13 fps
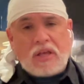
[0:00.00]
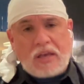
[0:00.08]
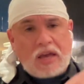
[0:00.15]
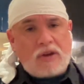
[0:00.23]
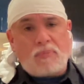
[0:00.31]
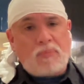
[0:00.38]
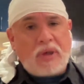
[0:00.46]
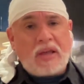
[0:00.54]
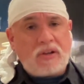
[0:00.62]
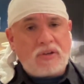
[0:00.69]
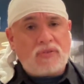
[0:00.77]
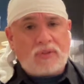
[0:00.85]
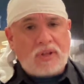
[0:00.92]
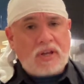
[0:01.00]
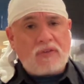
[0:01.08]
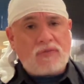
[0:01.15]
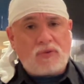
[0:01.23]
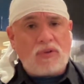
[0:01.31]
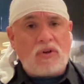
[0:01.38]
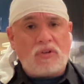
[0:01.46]
had a pain in his leg
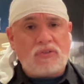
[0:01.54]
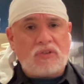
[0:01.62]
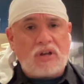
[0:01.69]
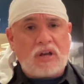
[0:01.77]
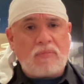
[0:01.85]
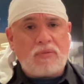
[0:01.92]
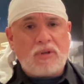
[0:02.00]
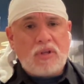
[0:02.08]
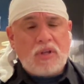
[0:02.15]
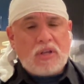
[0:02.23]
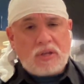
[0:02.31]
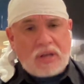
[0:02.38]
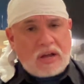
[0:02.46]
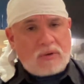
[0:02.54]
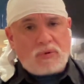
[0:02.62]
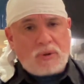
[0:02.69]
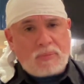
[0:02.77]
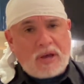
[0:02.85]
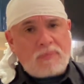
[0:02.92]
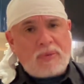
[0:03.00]
for the longest time. He had a
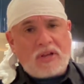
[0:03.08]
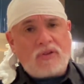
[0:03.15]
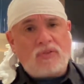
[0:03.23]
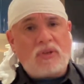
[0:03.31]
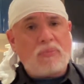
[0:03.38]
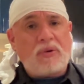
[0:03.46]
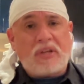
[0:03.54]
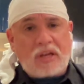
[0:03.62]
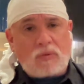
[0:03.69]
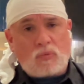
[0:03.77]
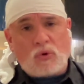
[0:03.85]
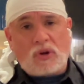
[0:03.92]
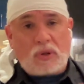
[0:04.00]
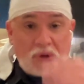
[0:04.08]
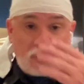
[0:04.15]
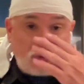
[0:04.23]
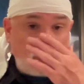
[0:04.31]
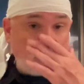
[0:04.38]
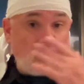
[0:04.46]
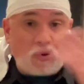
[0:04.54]
really bad pain in his leg, but he kept working. He
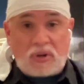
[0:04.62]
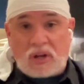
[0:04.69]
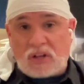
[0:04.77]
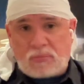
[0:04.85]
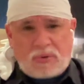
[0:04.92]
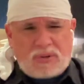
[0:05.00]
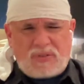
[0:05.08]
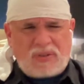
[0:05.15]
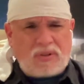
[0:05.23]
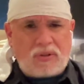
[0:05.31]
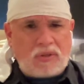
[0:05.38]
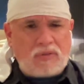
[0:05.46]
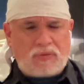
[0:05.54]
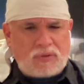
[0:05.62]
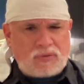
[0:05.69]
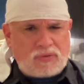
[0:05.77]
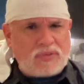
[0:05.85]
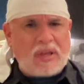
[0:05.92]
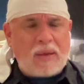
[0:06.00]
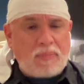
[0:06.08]
kept saying, "Go to the hospital. If
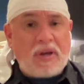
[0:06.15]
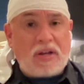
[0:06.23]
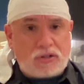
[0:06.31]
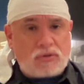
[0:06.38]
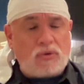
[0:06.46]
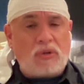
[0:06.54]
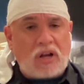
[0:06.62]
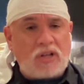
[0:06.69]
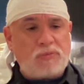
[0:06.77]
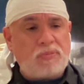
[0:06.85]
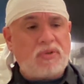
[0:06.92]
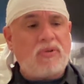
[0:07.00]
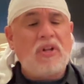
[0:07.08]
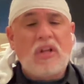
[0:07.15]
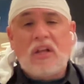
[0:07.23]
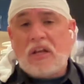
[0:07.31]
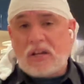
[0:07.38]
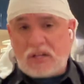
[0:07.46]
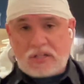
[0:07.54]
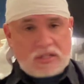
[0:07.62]
it's that bad, you should go to the hospital."
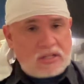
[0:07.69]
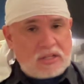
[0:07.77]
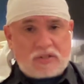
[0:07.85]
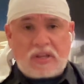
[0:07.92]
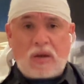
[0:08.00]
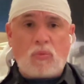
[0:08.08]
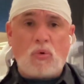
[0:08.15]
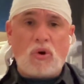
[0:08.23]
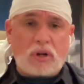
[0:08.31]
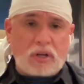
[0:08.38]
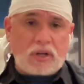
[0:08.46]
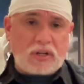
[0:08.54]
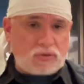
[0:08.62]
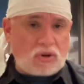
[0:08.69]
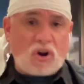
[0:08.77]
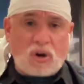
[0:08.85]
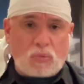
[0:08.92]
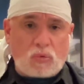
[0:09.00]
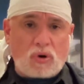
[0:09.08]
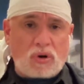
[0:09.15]
He just kept working. He's a
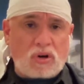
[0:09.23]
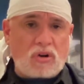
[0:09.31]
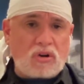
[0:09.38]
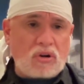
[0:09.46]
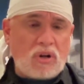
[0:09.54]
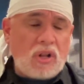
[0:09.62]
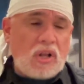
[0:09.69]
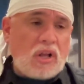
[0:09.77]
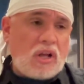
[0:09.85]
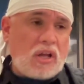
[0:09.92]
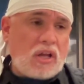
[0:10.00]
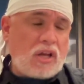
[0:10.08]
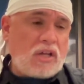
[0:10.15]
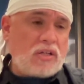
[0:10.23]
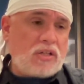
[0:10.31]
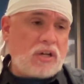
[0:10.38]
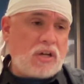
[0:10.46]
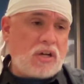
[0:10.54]
hard worker. And